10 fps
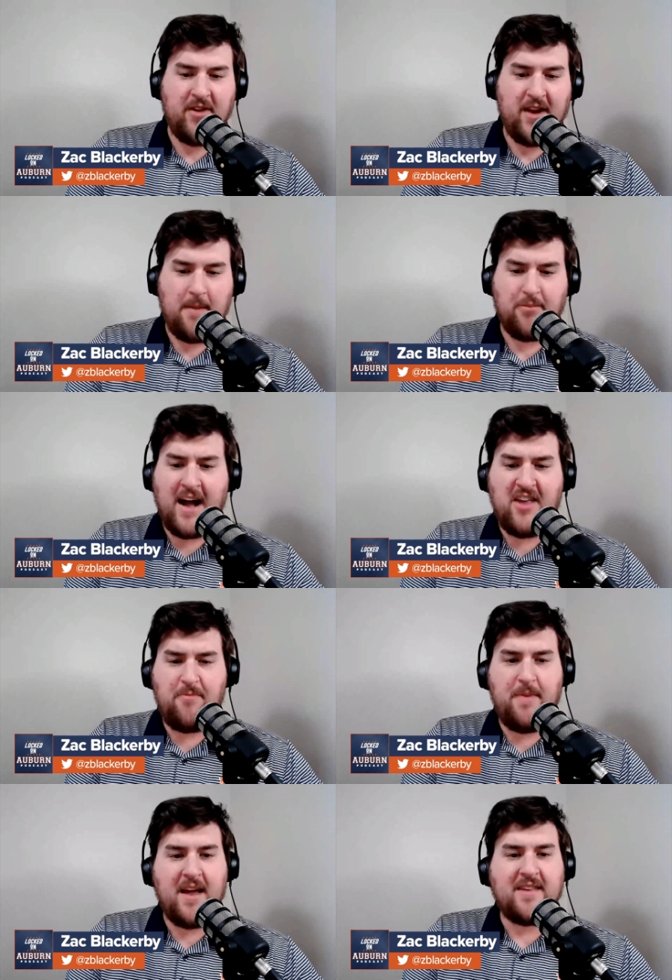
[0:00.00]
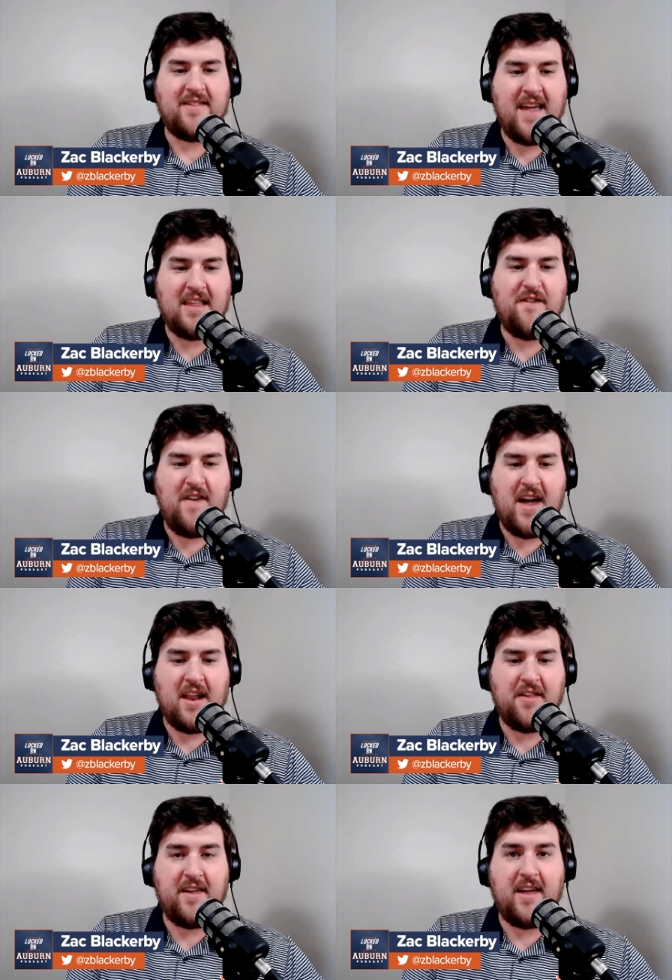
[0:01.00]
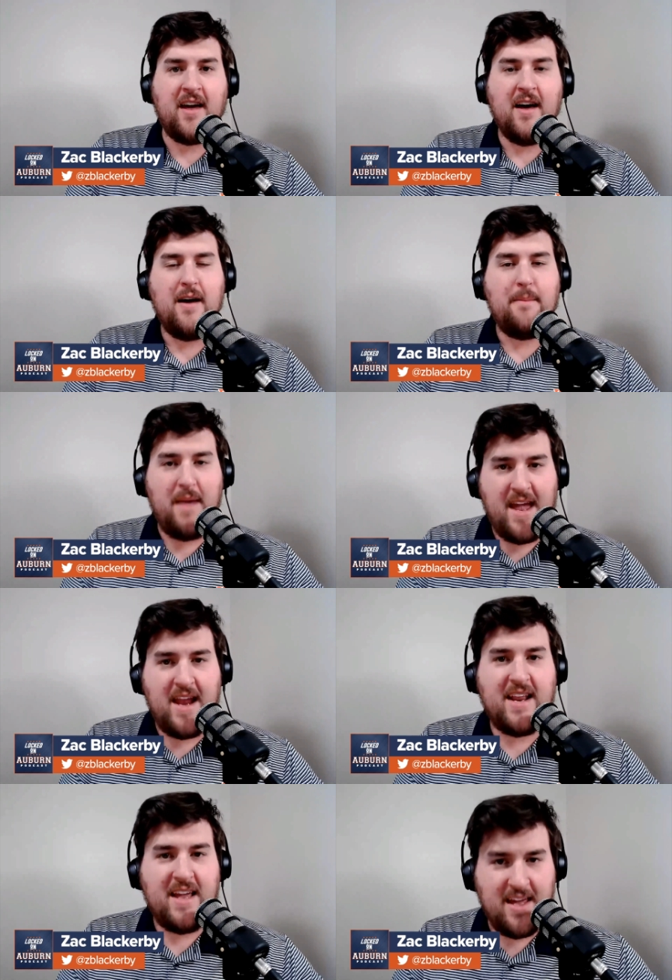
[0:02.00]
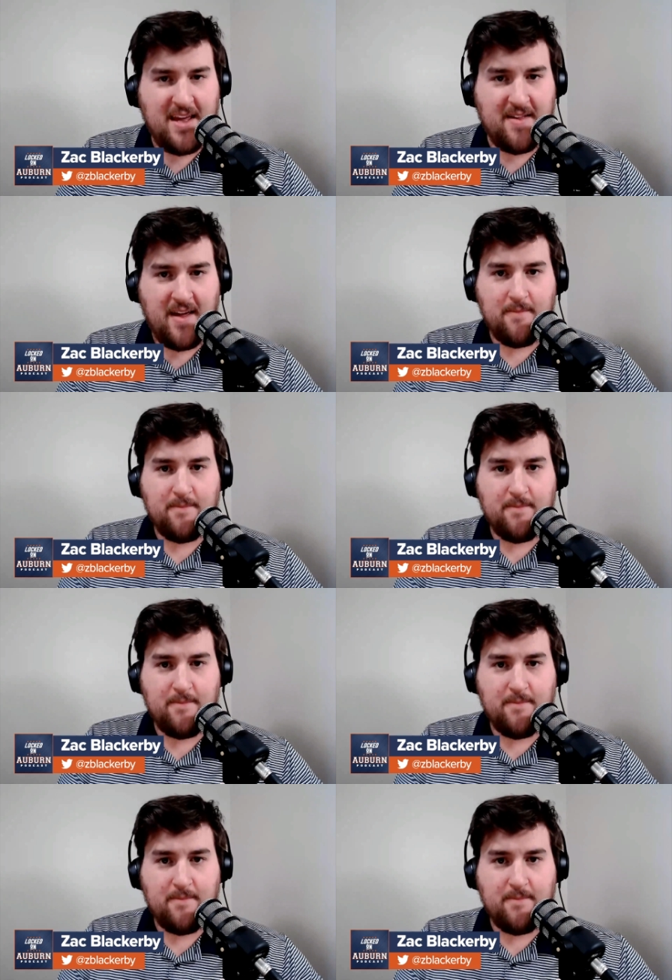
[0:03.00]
today. Prize Picks is daily fantasy made easy.